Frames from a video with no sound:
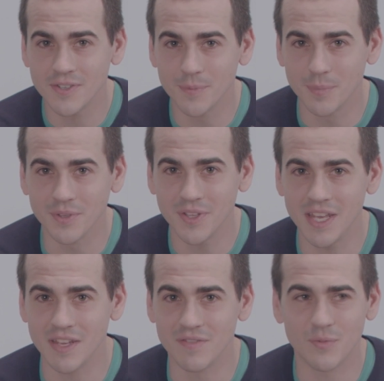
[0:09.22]
to
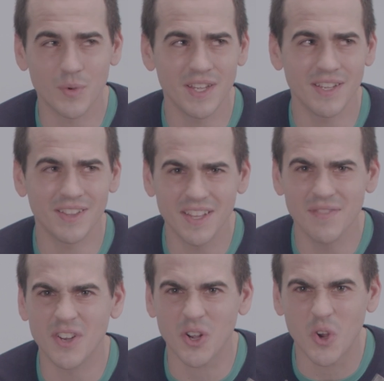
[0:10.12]
believe. We
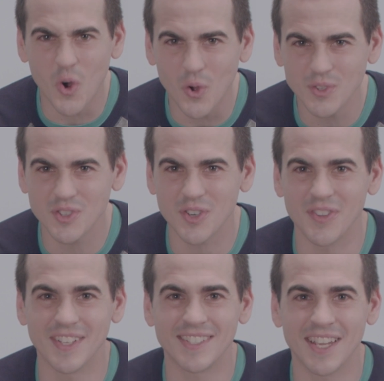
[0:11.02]
live in a culture
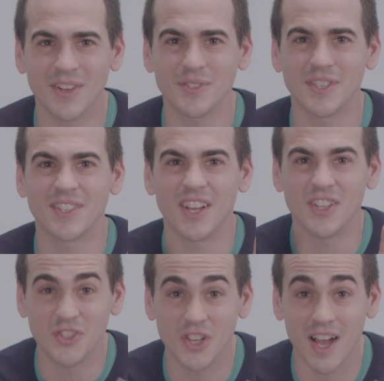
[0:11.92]
that tells us a
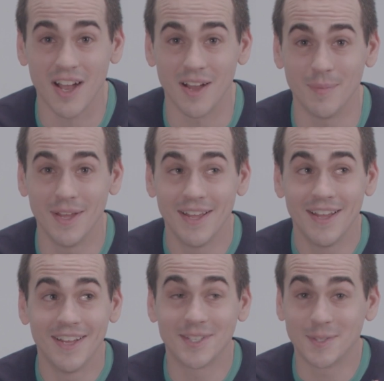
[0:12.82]
job,
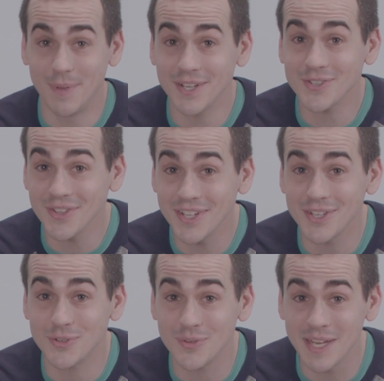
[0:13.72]
especially a
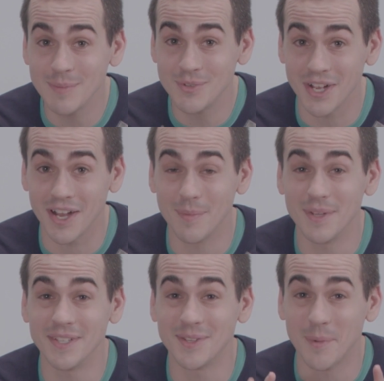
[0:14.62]
dream job,
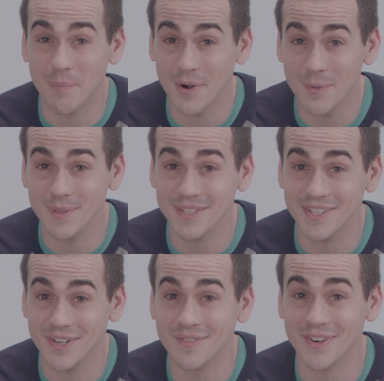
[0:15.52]
is the purpose
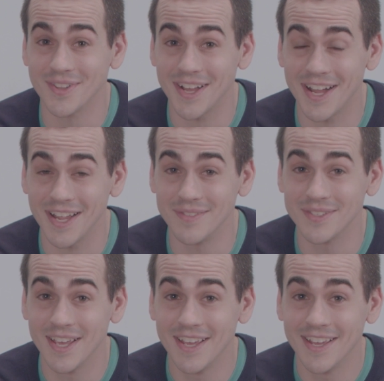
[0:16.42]
of our
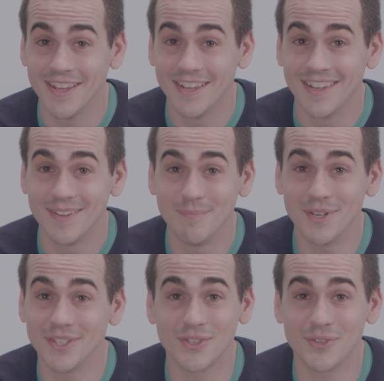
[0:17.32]
lives.
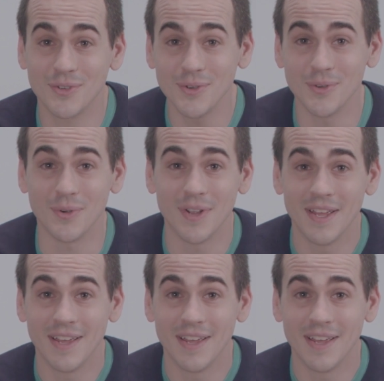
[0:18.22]
But it's true.